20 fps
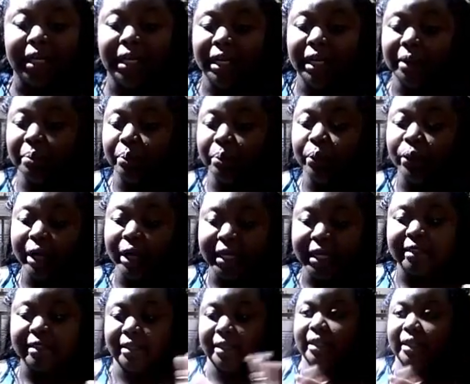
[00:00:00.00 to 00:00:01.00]
embraced
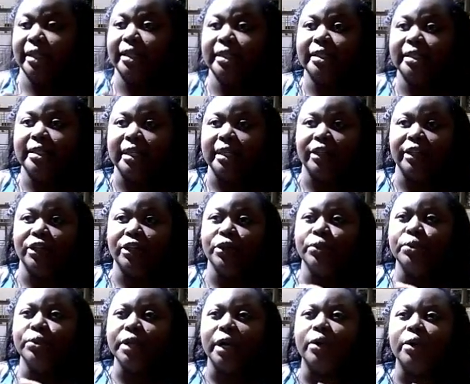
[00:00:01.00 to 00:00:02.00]
us, and you
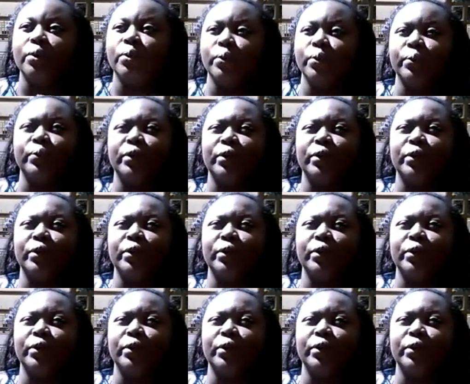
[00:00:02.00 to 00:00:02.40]
don't